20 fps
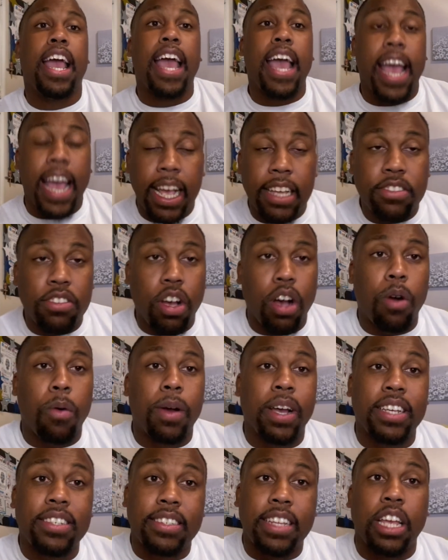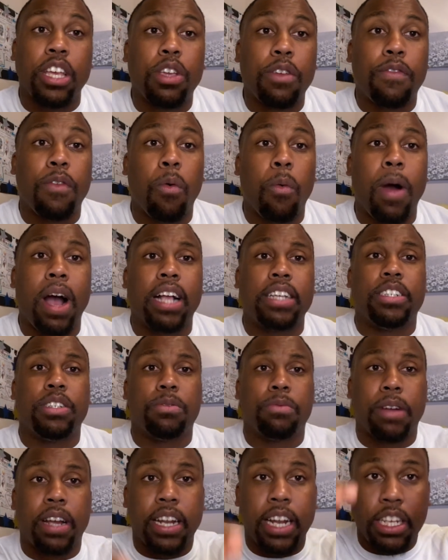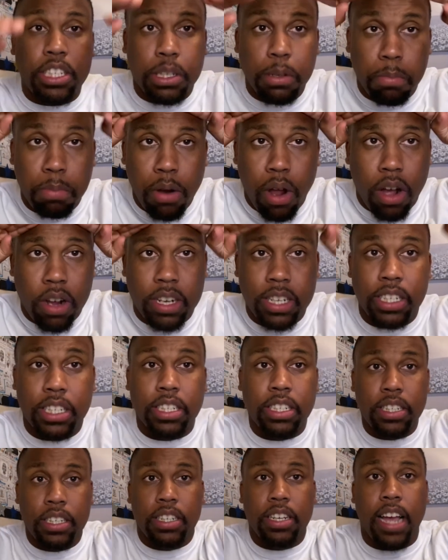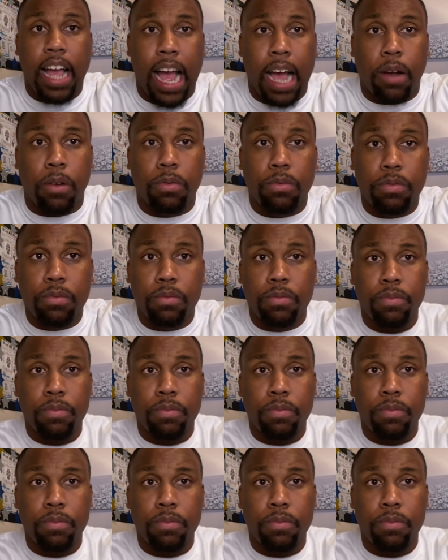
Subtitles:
As always, thank you for watching. Red Nation Blogger, out.